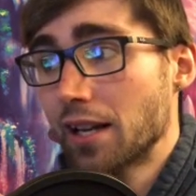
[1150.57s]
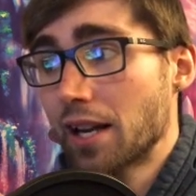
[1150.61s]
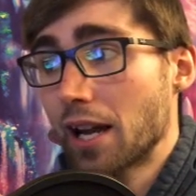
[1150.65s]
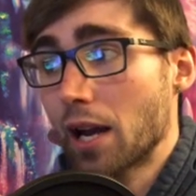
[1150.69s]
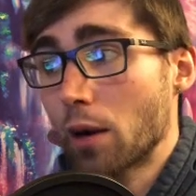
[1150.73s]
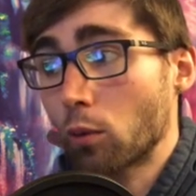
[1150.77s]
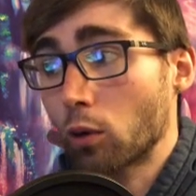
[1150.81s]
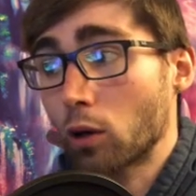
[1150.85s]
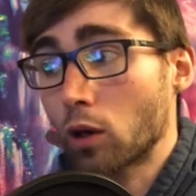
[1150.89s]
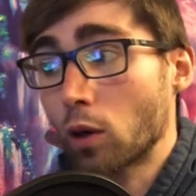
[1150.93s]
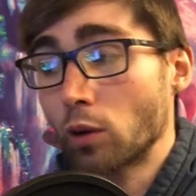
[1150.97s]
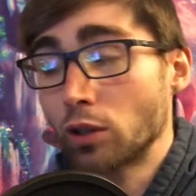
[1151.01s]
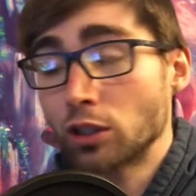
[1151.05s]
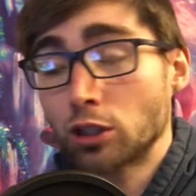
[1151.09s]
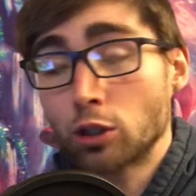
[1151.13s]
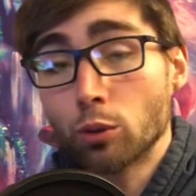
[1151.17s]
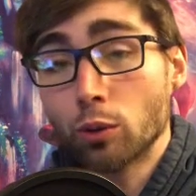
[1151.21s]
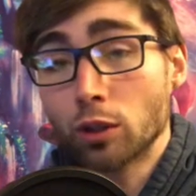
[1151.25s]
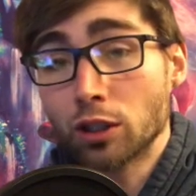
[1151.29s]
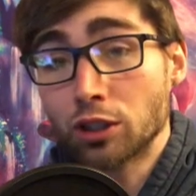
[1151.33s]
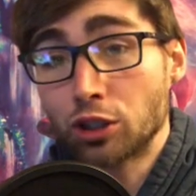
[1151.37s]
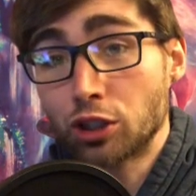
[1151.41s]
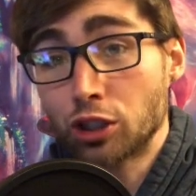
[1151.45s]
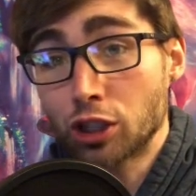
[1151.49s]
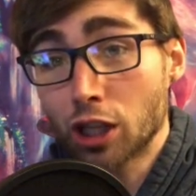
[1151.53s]
and we're going to
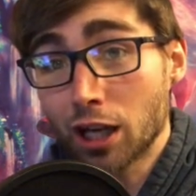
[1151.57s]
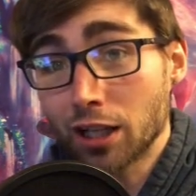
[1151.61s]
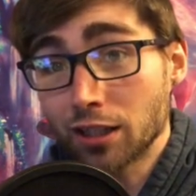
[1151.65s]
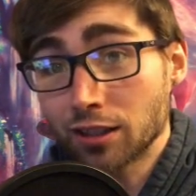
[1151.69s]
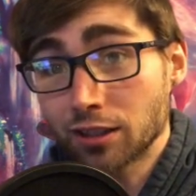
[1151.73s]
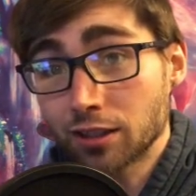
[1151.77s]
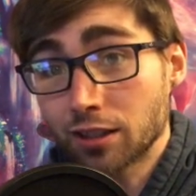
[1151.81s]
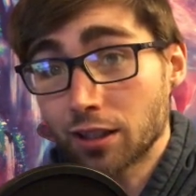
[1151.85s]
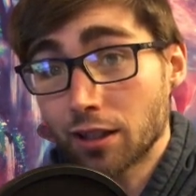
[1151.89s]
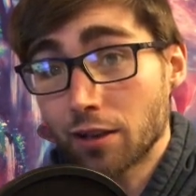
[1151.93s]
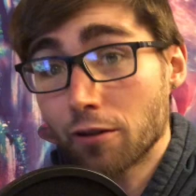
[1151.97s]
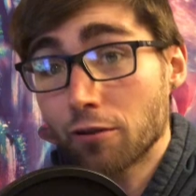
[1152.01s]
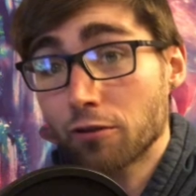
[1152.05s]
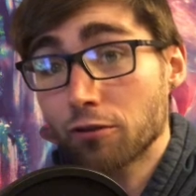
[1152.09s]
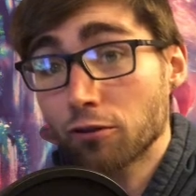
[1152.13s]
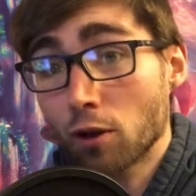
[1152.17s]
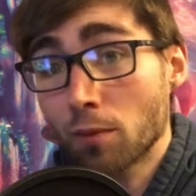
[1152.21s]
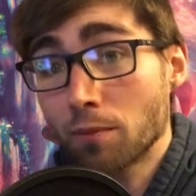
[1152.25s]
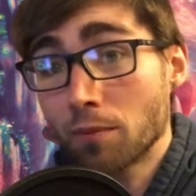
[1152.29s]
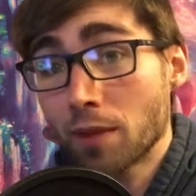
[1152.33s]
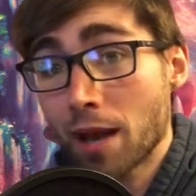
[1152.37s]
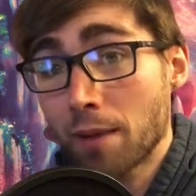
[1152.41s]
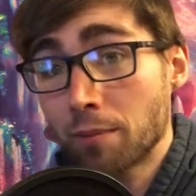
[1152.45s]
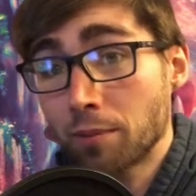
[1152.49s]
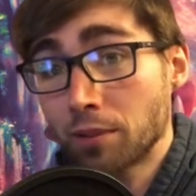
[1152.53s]
adjust
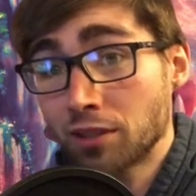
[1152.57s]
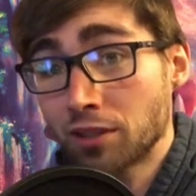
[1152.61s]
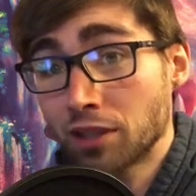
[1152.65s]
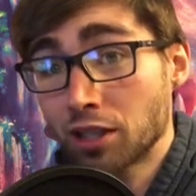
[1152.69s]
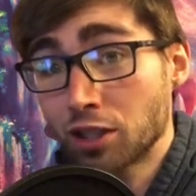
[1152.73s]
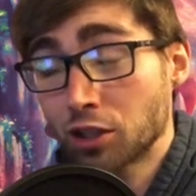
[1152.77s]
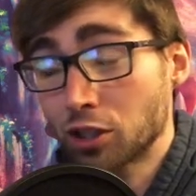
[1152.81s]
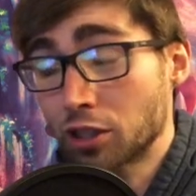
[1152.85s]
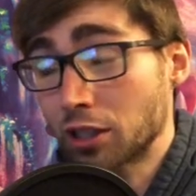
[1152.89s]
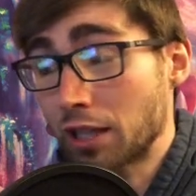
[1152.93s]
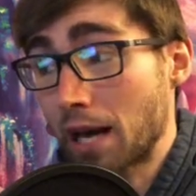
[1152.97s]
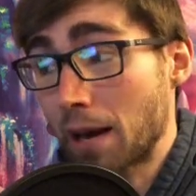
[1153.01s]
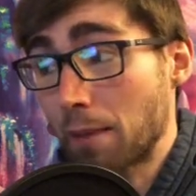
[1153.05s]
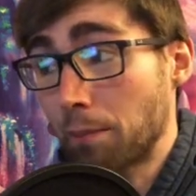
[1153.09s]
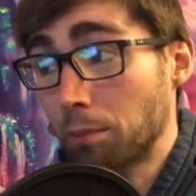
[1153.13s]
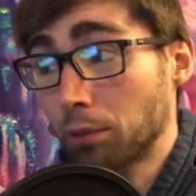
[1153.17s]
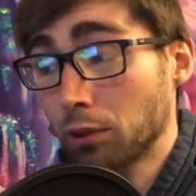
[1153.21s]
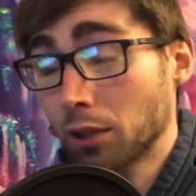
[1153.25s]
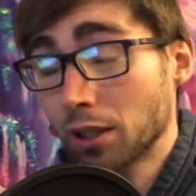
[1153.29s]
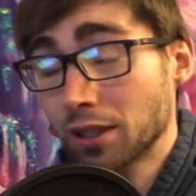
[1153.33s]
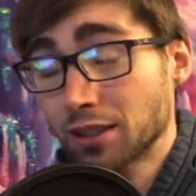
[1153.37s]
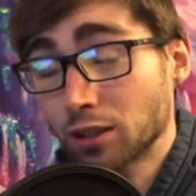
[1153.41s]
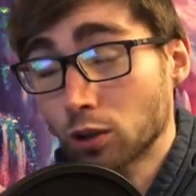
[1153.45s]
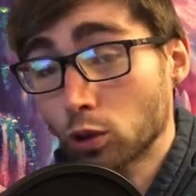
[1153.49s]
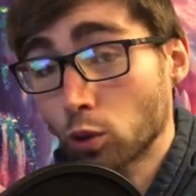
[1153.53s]
from that position at
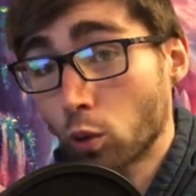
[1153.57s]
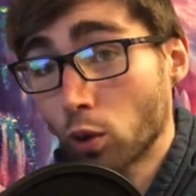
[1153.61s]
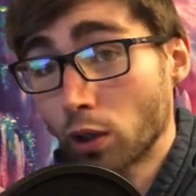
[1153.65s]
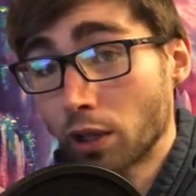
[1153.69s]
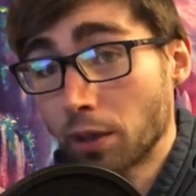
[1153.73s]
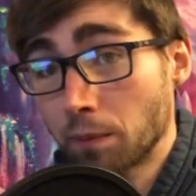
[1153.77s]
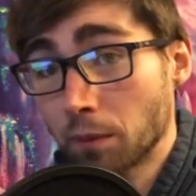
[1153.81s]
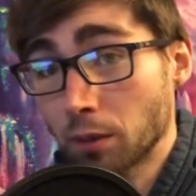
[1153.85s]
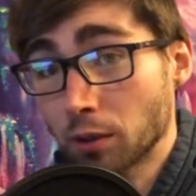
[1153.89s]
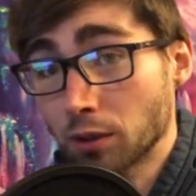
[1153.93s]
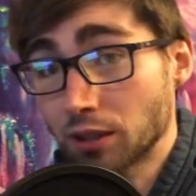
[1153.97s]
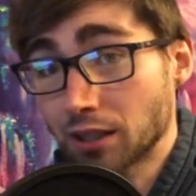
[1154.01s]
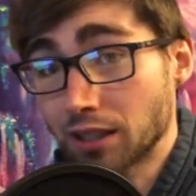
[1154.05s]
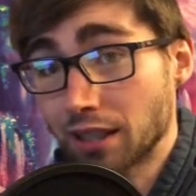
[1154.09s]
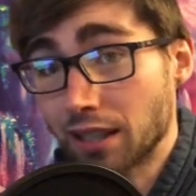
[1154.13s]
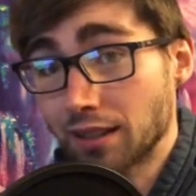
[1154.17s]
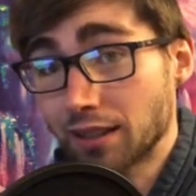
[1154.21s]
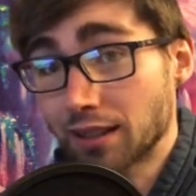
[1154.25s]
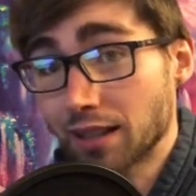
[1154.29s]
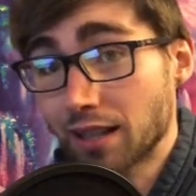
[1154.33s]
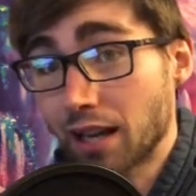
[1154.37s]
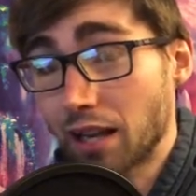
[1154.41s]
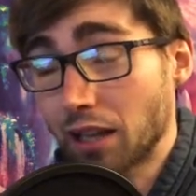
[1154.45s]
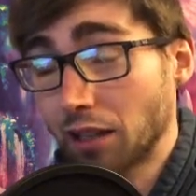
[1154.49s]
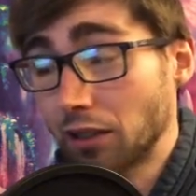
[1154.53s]
plus 20%
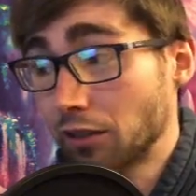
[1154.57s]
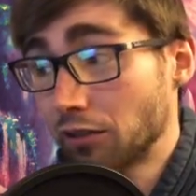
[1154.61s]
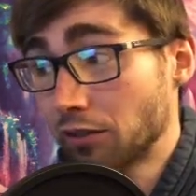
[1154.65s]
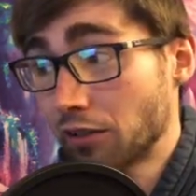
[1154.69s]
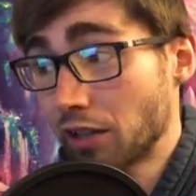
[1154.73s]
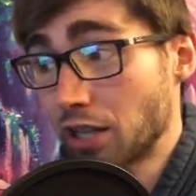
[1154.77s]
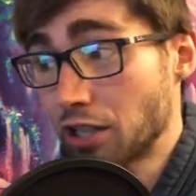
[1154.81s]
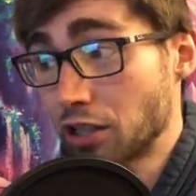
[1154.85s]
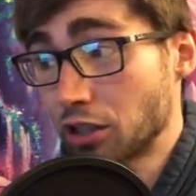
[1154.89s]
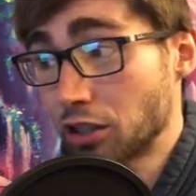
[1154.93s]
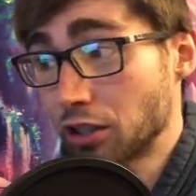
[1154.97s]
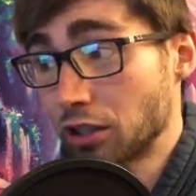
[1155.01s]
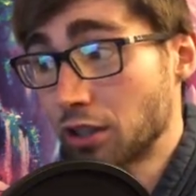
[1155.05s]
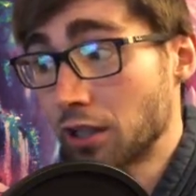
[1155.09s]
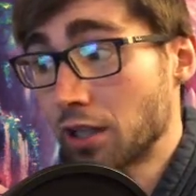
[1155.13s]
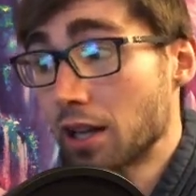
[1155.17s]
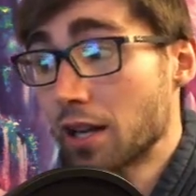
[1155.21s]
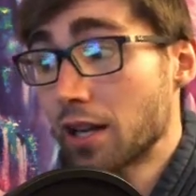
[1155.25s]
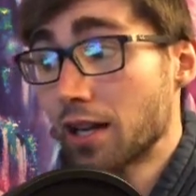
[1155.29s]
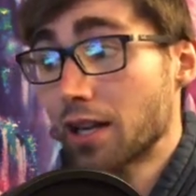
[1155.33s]
elevation.